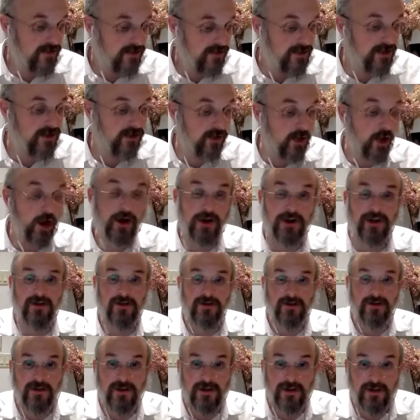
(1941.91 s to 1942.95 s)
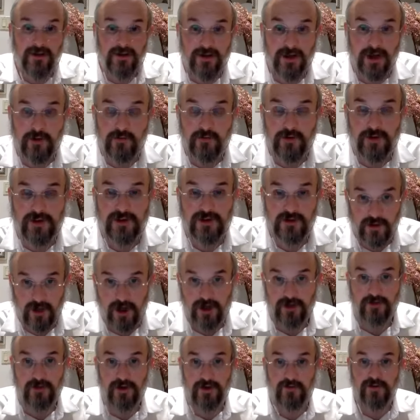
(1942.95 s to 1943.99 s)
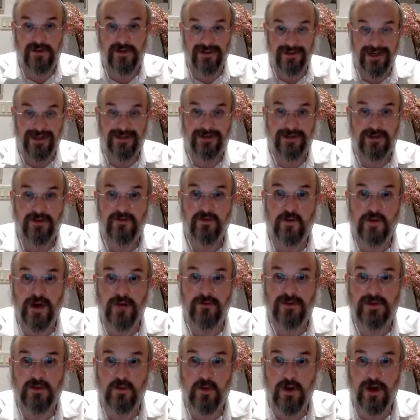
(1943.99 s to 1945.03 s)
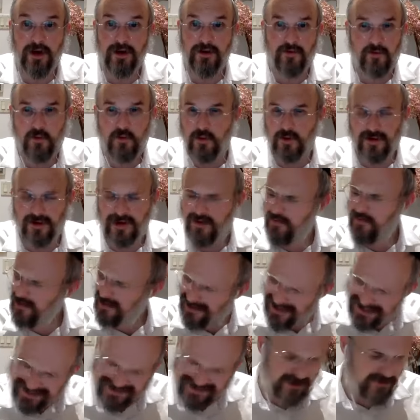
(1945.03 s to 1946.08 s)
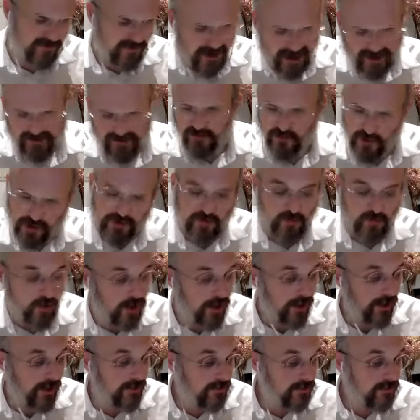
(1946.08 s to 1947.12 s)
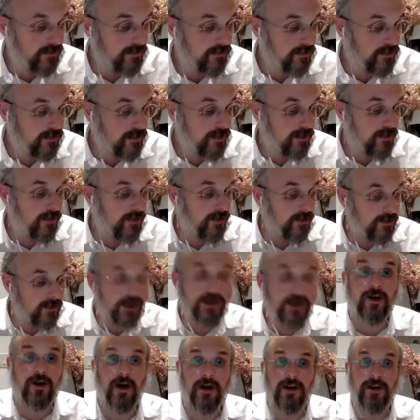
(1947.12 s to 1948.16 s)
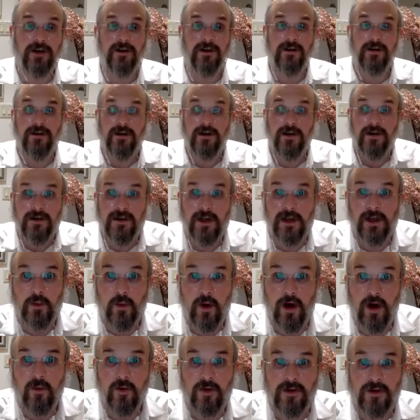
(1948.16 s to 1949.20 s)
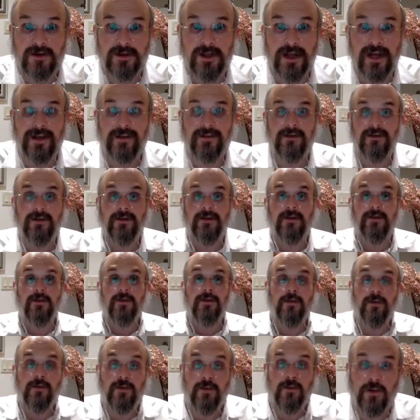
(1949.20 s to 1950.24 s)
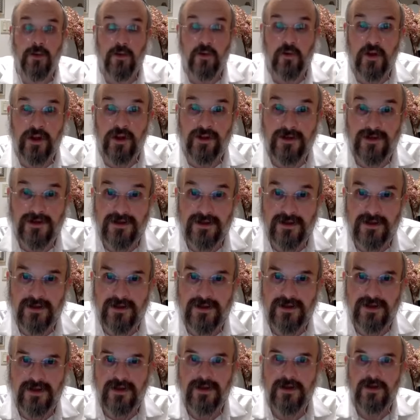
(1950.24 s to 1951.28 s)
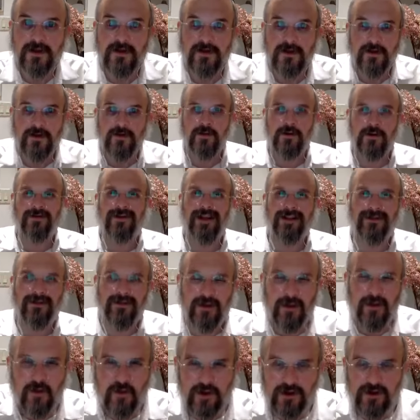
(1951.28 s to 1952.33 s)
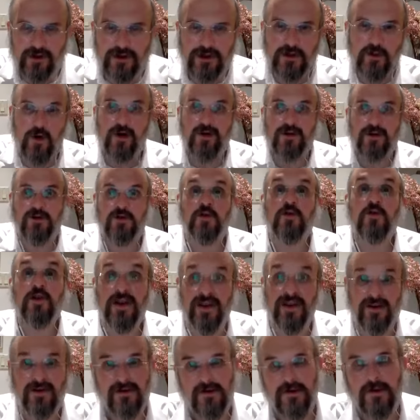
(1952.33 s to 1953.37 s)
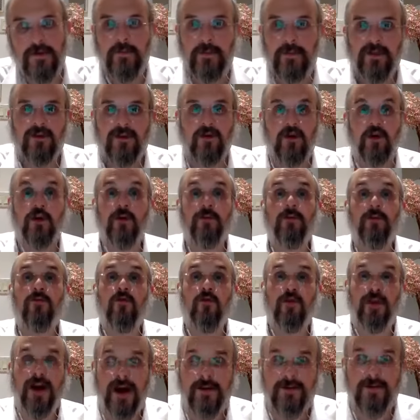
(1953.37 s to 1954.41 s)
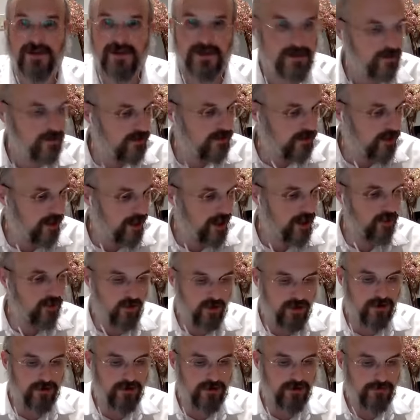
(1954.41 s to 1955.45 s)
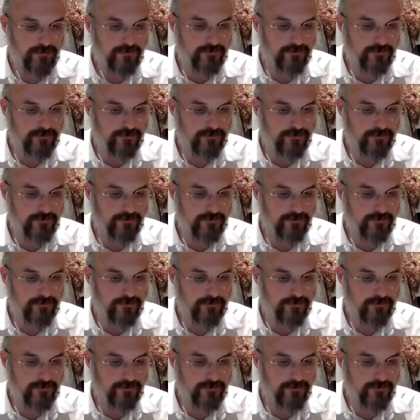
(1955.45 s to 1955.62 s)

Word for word: Eloi, if it's not, if it's less than four amas wide, four, if it's less than five tochim wide, loy koyi, then the wall won't stand. The thickness is, the, dent, the thickness of the wall is too thin to hold up before Amos high wall.